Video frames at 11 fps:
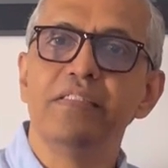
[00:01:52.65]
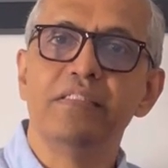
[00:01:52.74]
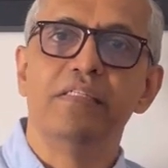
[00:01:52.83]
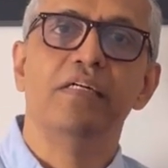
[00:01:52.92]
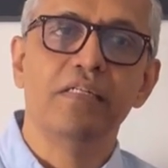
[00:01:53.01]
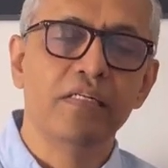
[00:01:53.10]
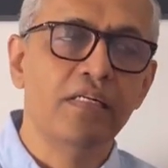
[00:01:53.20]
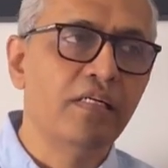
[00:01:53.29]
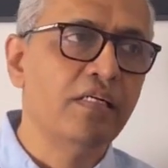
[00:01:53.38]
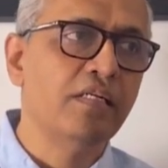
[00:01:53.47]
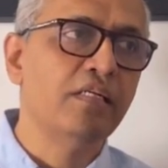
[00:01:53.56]

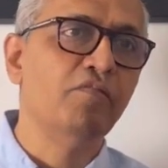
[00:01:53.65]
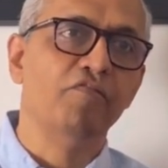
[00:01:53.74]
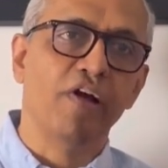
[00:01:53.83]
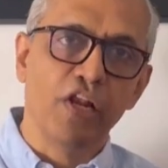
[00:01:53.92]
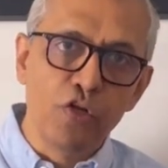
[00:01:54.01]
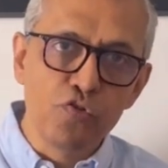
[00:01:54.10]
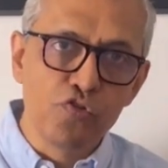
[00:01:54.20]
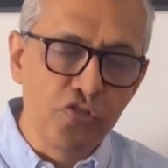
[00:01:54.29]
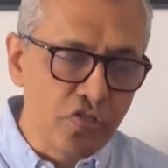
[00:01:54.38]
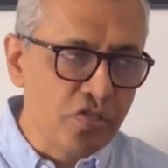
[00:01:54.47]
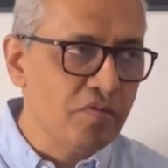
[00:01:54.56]
certain value
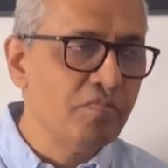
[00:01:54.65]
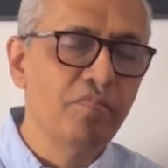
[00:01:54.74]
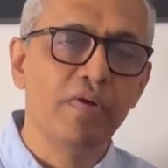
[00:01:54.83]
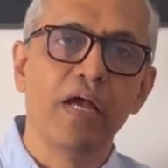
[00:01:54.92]
system